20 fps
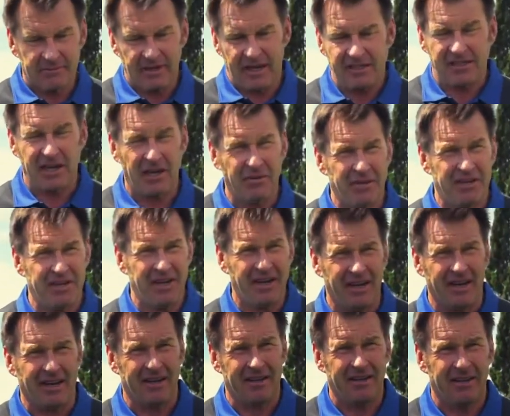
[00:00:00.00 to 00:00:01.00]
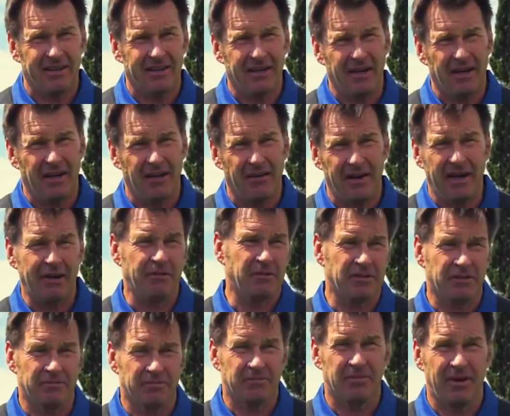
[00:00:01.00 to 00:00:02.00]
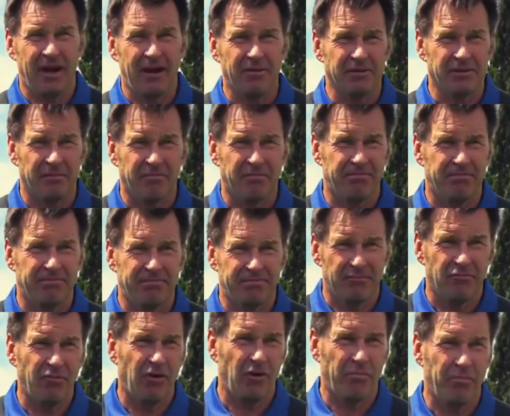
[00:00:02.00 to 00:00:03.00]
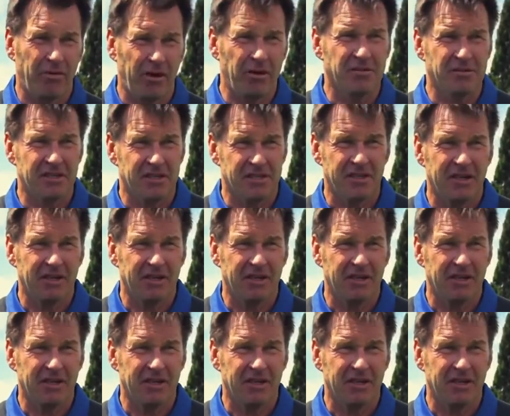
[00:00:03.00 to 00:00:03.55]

that's how we did it. Yeah, and that was a real process.